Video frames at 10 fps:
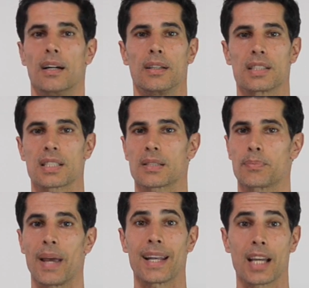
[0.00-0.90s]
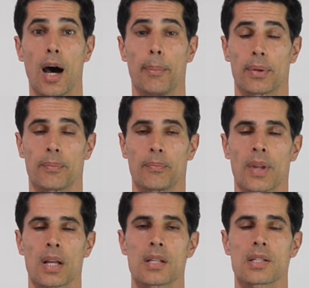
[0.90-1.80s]
sped up.
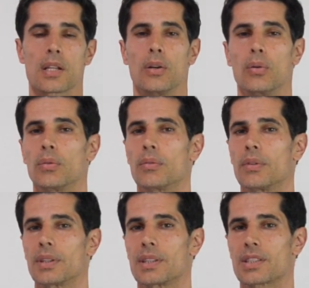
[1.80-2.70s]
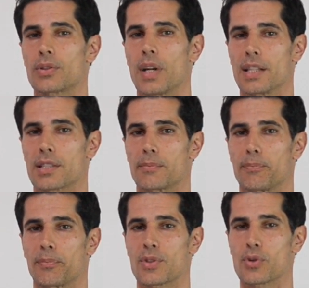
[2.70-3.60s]
So stress
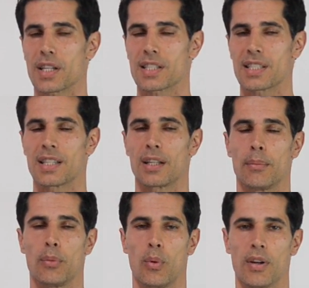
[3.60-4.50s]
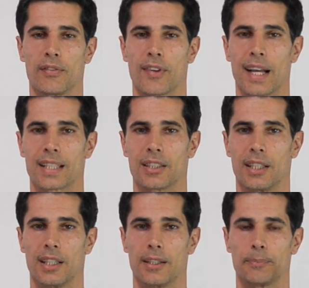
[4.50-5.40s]
is the number 1 factor
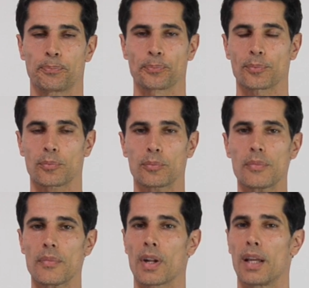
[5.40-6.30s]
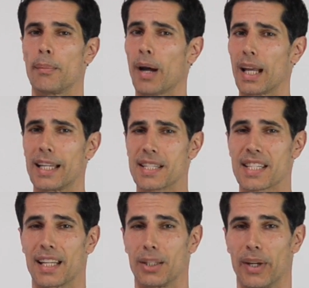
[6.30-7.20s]
here, in my
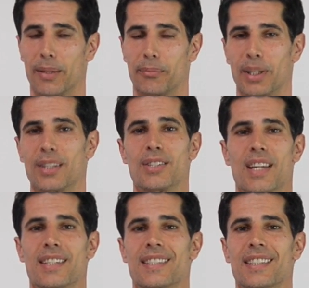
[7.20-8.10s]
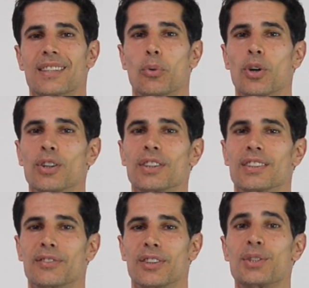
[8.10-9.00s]
list anyway, because I see the world
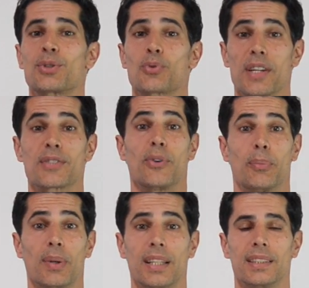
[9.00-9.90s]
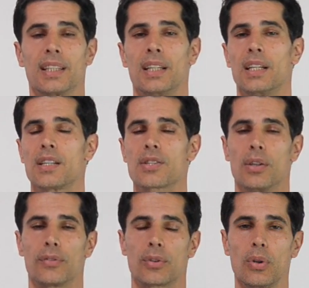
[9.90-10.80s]
as a very stressful place.
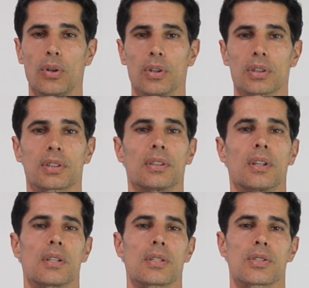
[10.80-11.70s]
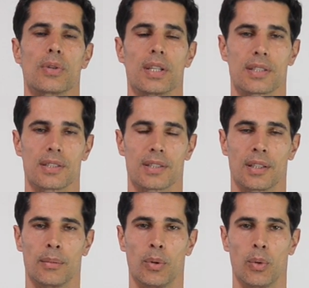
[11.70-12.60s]
So of course, stress is the
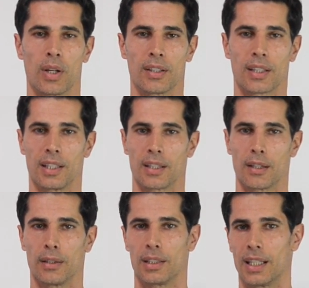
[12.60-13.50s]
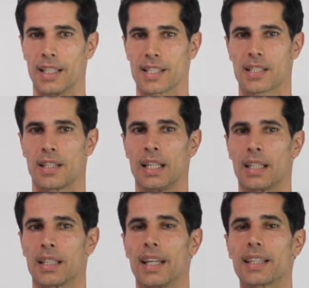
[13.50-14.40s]
number 1 thing on the list.
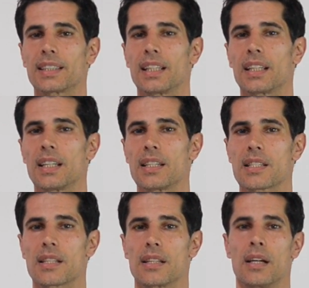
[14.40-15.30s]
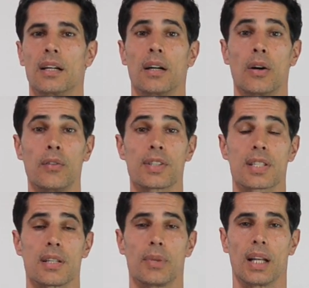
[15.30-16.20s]
The next thing is
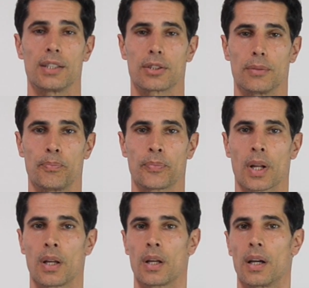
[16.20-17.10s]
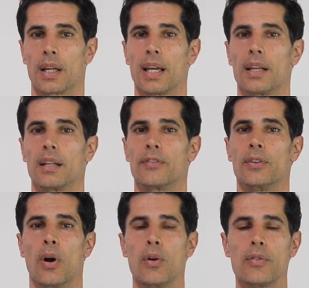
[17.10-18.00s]
overstimulation. Again, if
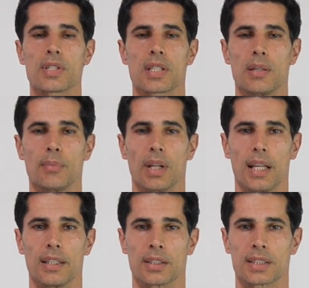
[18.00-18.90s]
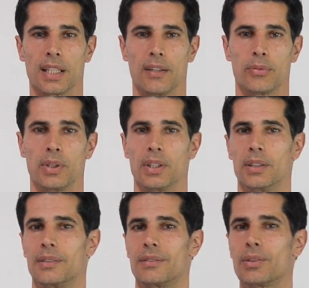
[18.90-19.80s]
you overstimulate yourself
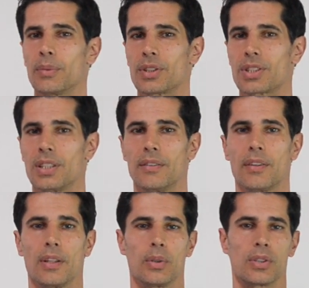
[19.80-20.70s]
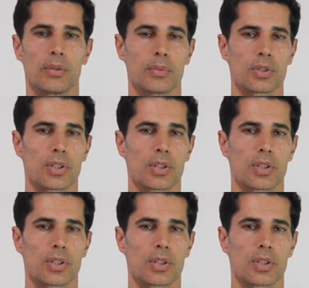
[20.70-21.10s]
with too much TV, with too much